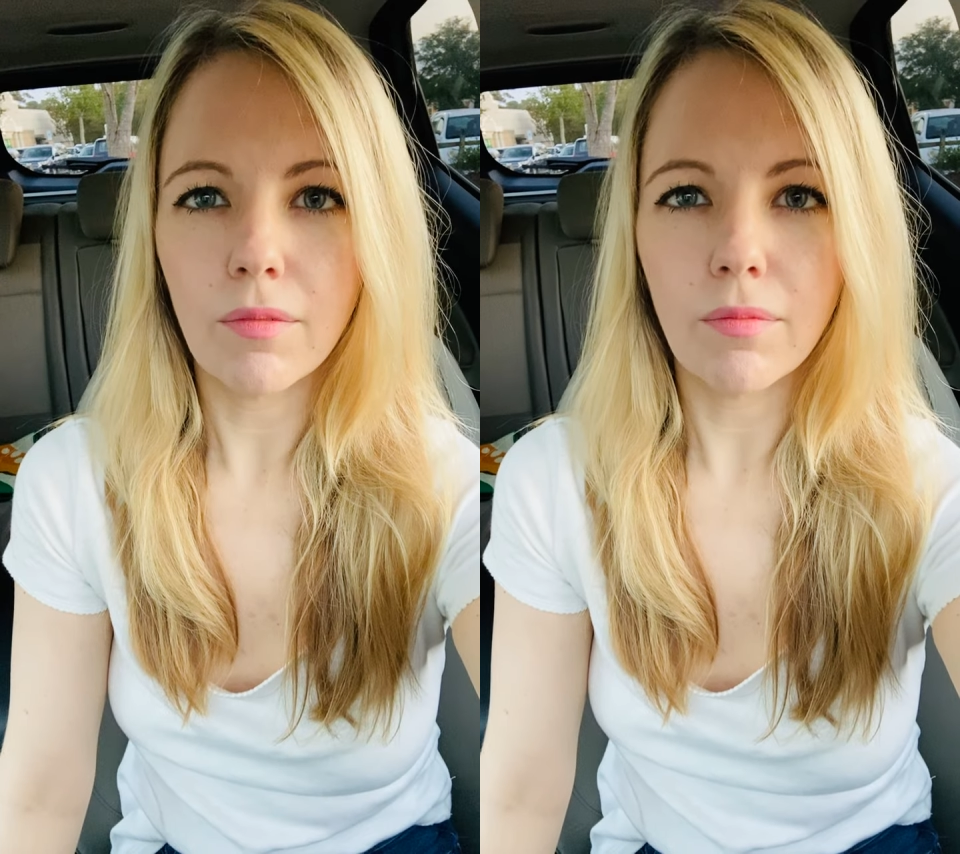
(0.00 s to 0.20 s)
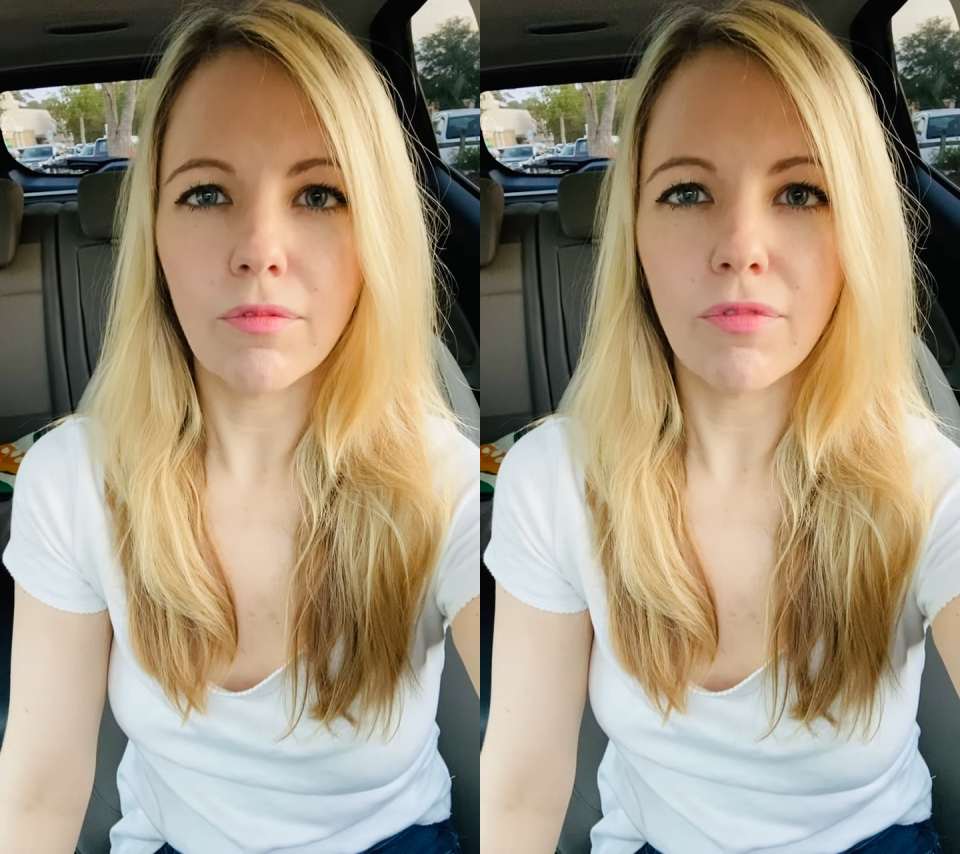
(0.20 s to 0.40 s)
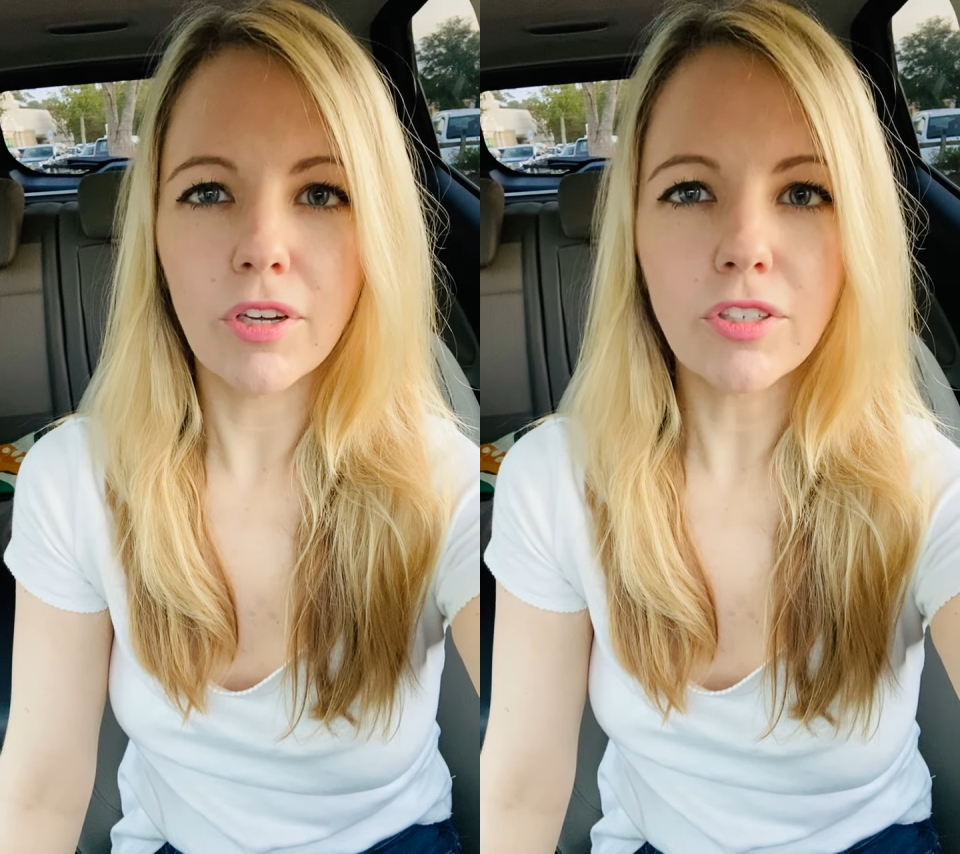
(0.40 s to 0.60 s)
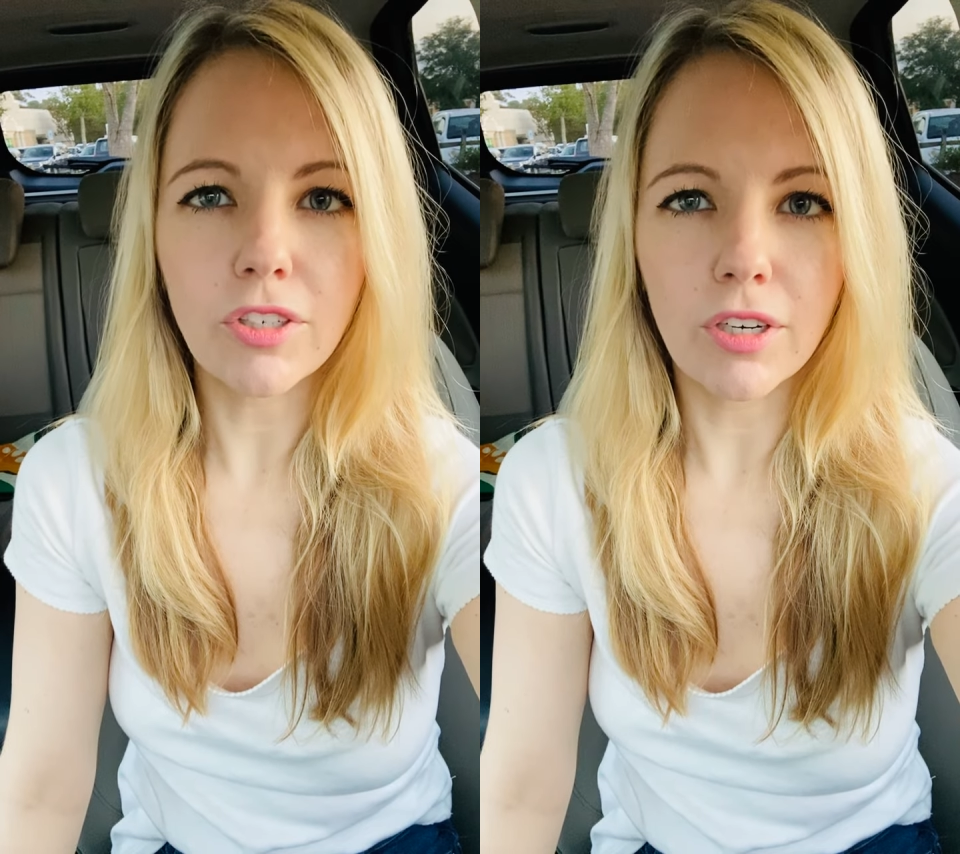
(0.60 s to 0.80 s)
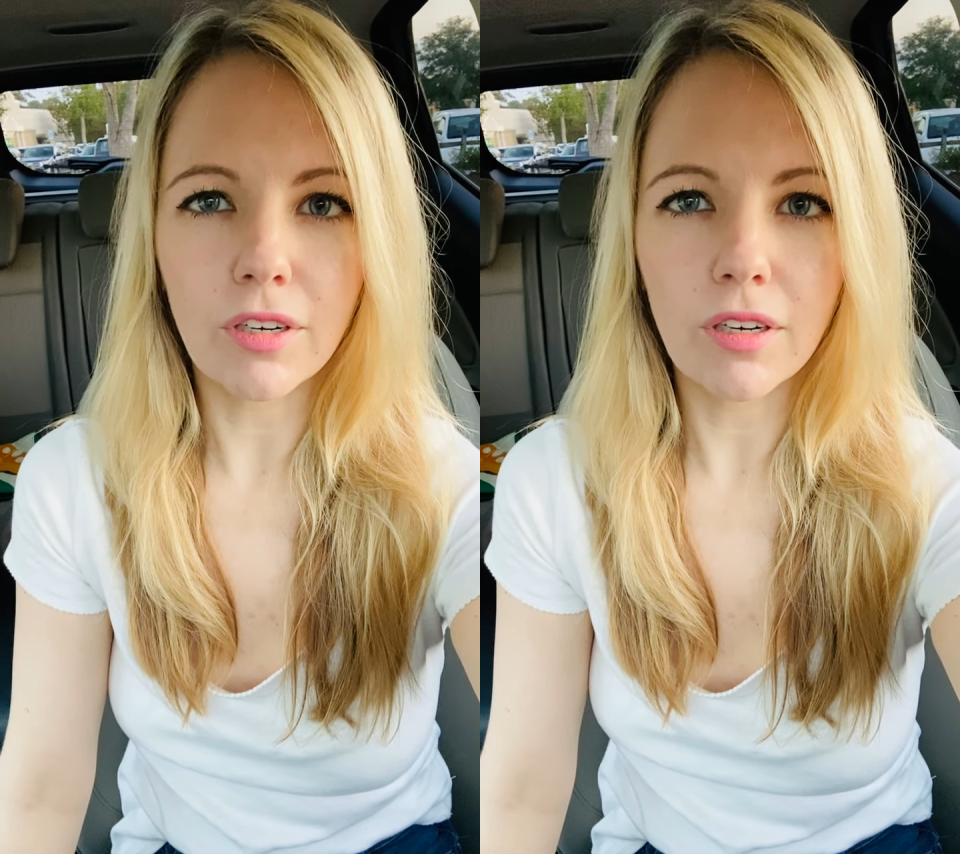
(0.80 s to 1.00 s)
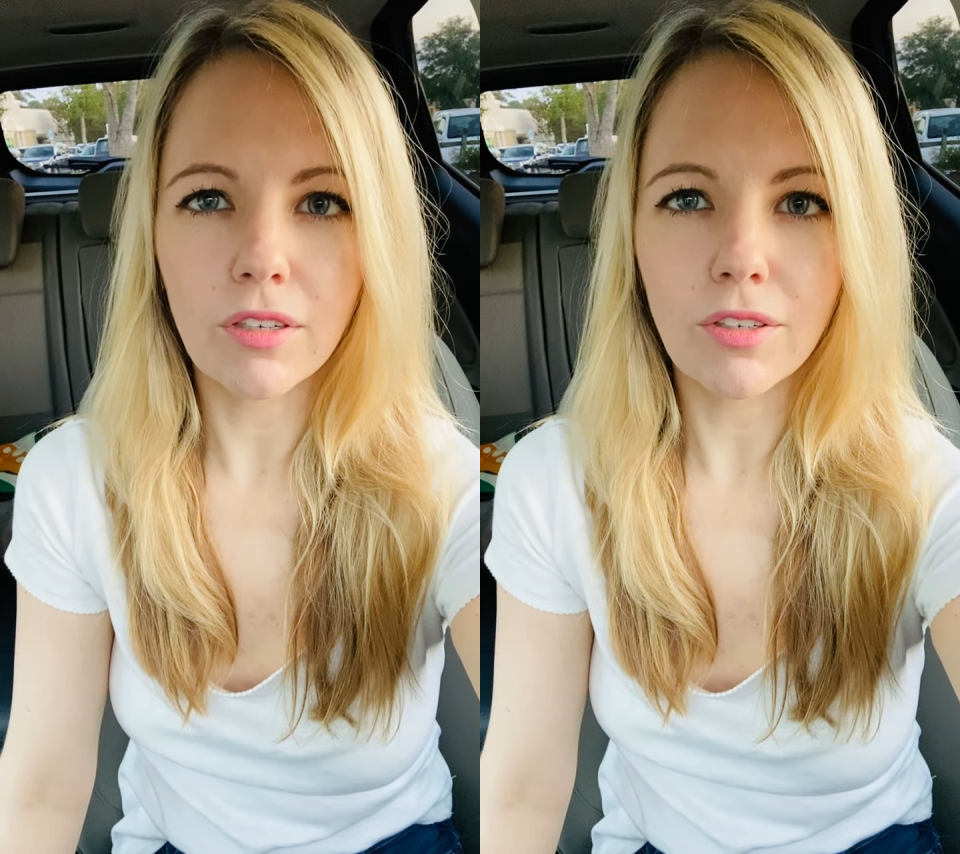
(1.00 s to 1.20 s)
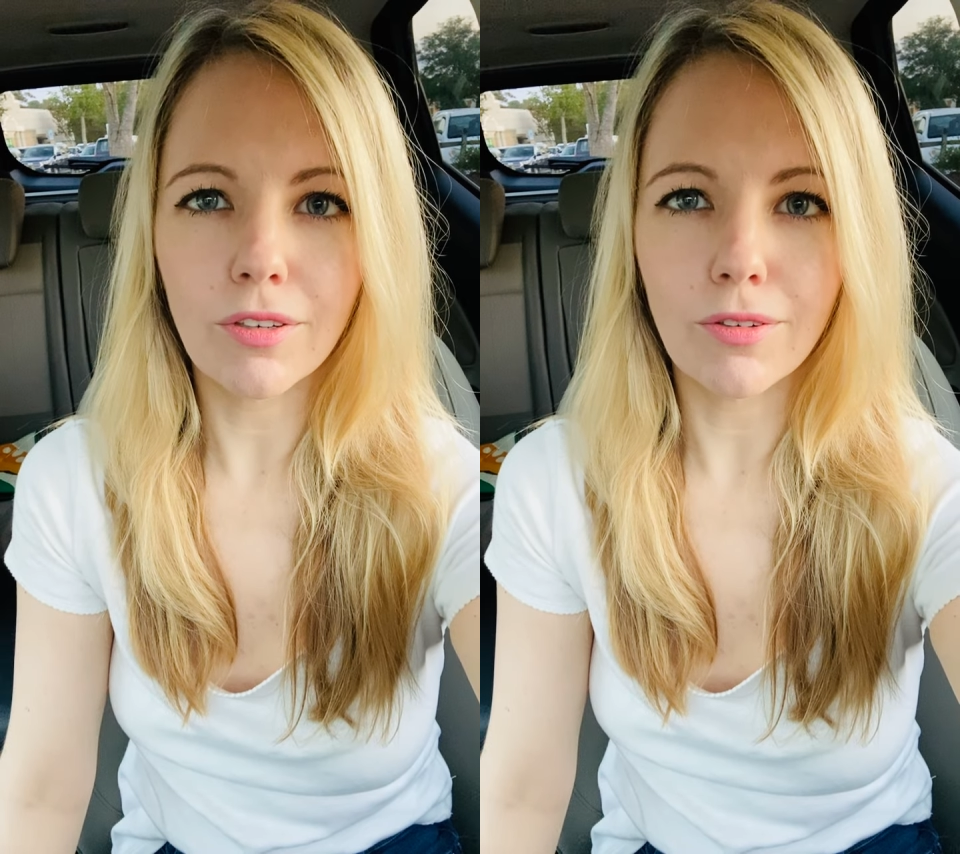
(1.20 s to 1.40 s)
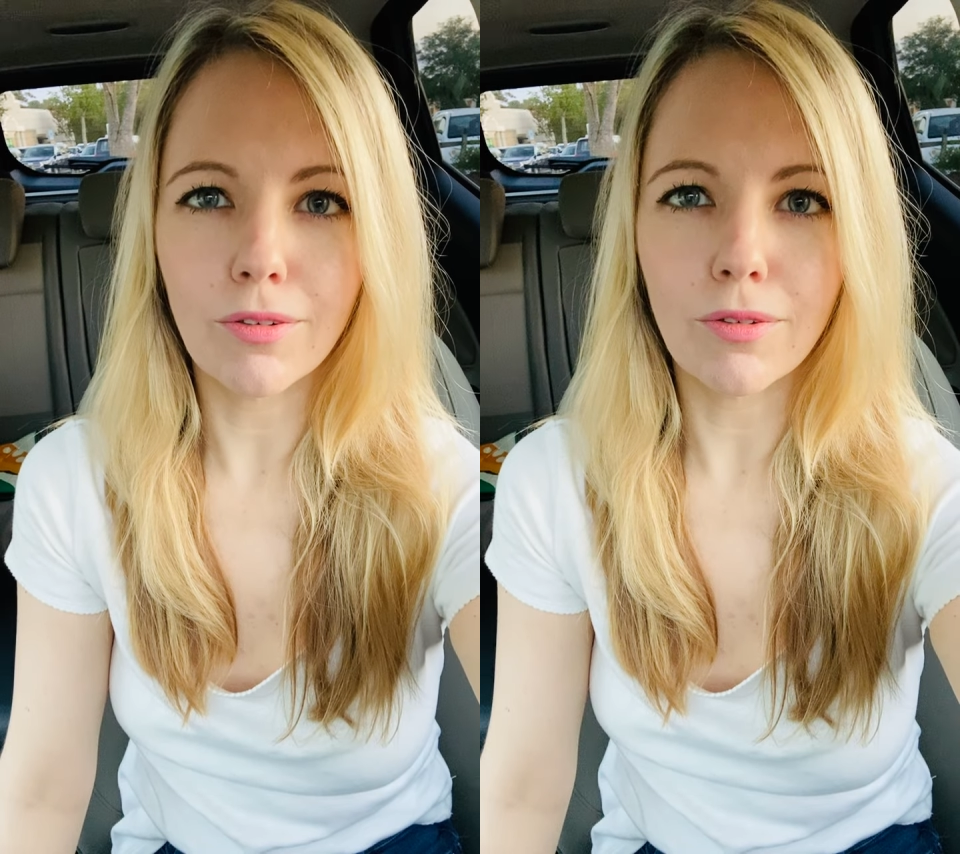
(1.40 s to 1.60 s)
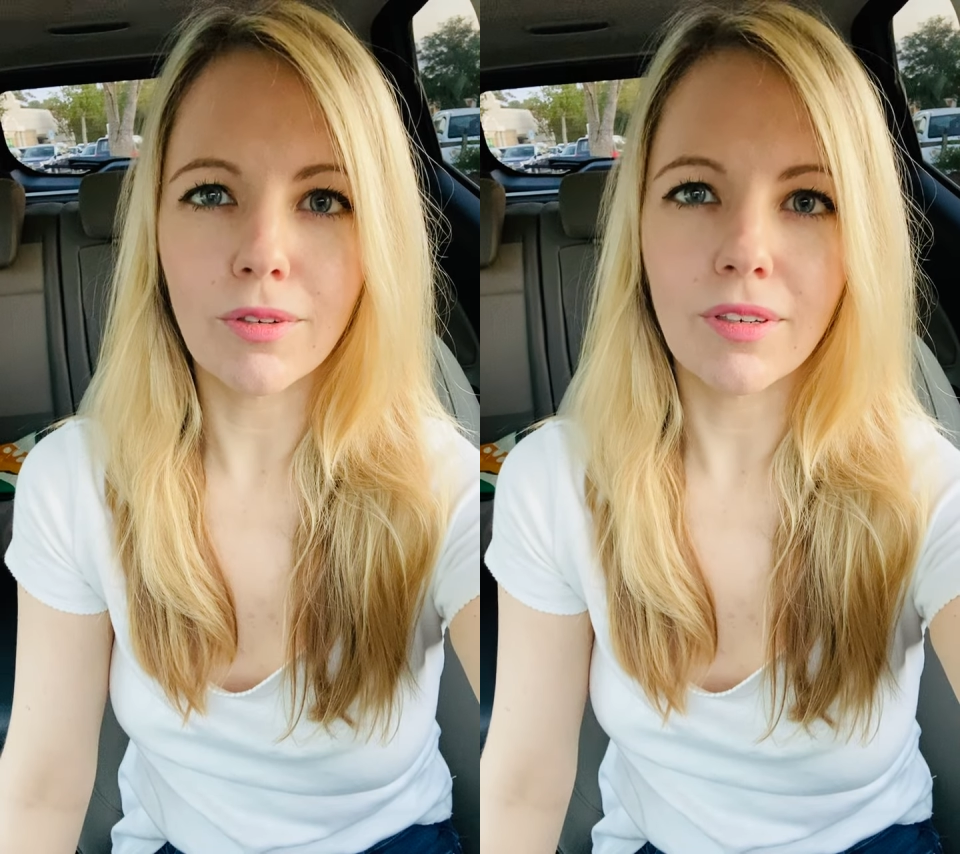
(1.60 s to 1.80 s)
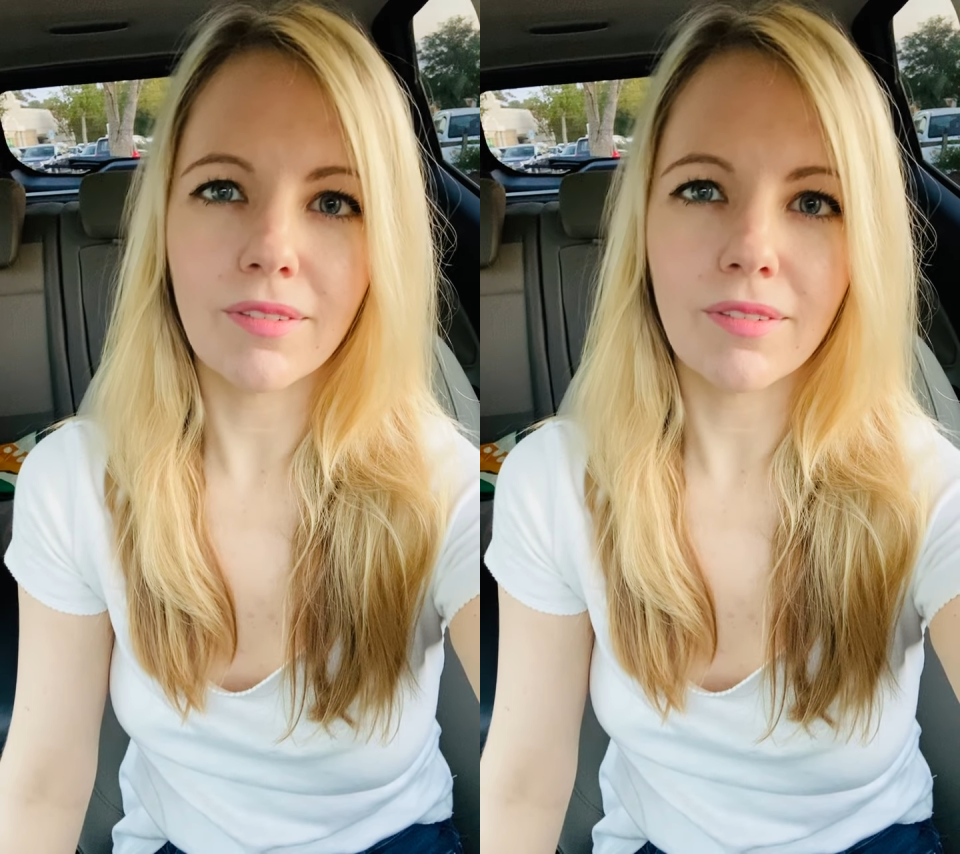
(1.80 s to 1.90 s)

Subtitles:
filtered to